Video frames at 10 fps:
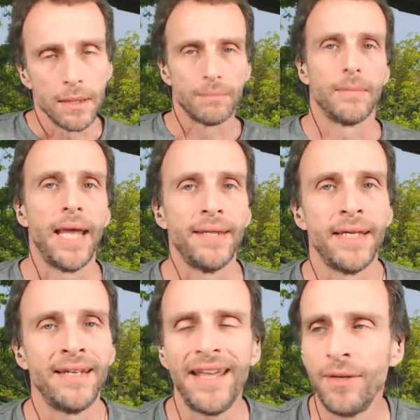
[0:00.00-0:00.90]
and
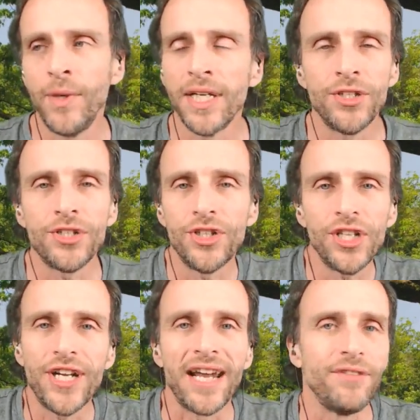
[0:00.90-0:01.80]
then we can just chit
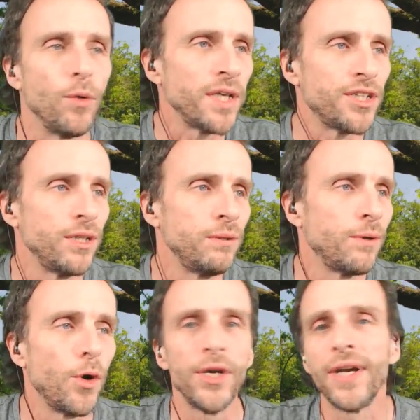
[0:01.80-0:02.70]
chat if you want to,
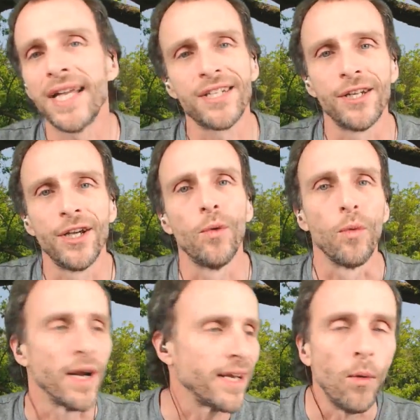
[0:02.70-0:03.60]
or you guys can go
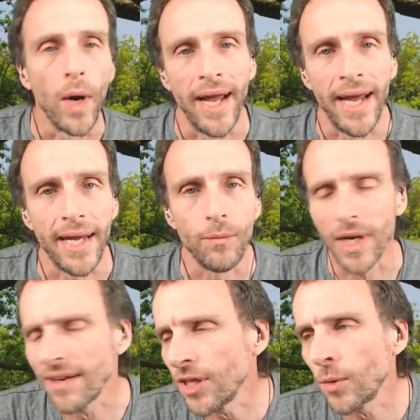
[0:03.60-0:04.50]
running away.
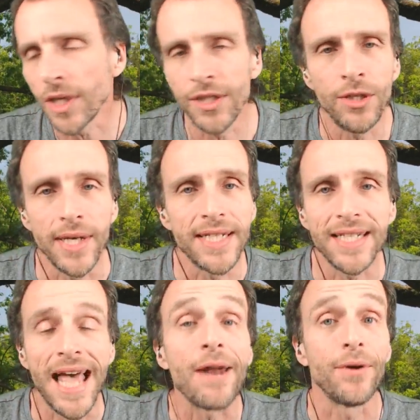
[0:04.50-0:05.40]
Whatever you want to do. It's
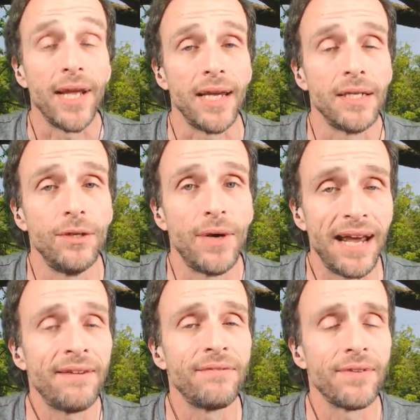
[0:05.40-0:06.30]
Saturday. You
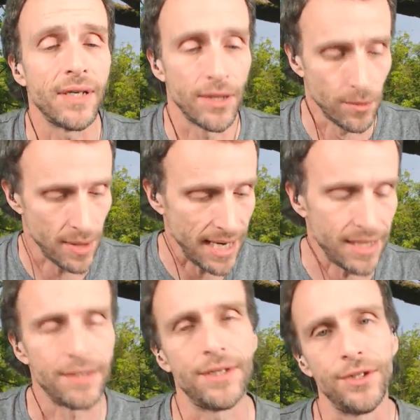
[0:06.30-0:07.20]
have the right
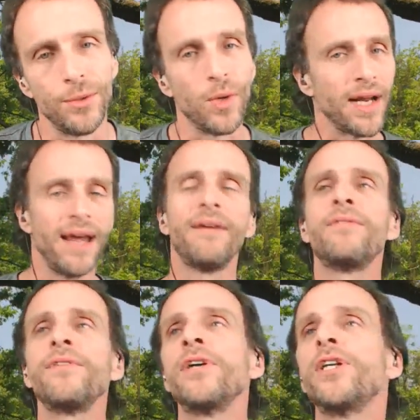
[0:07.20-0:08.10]
to do
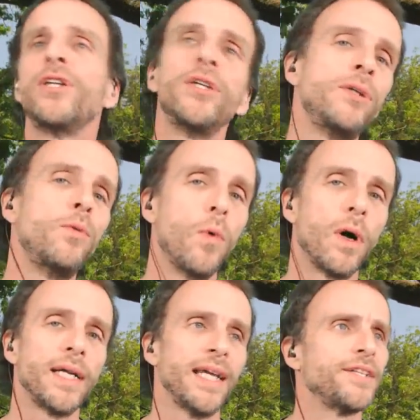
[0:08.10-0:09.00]
whatever you
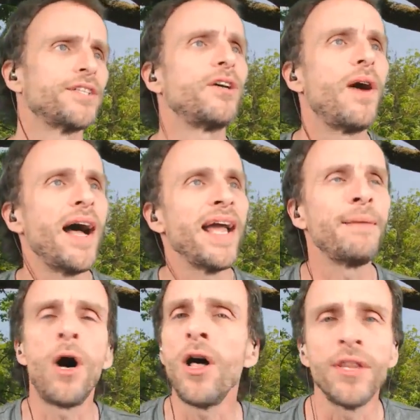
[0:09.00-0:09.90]
want, and so I
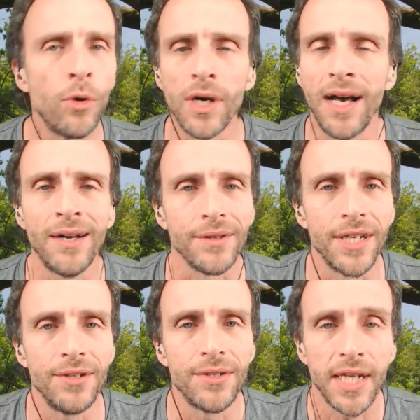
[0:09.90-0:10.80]
am all the more honored
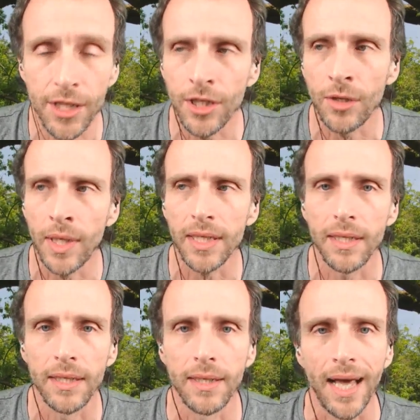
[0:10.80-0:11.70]
that you said, you know what?
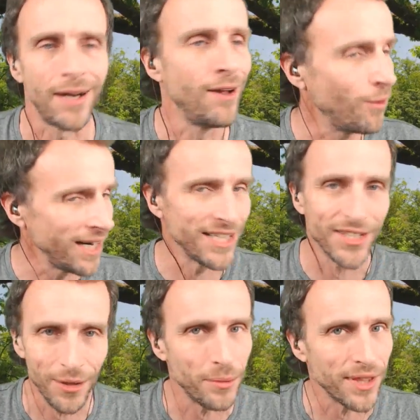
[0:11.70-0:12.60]
I don't know what he's
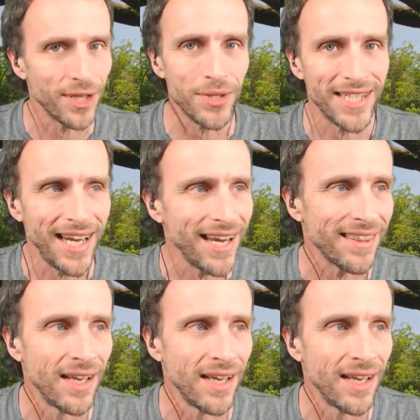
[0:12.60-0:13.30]
doing with those teeth,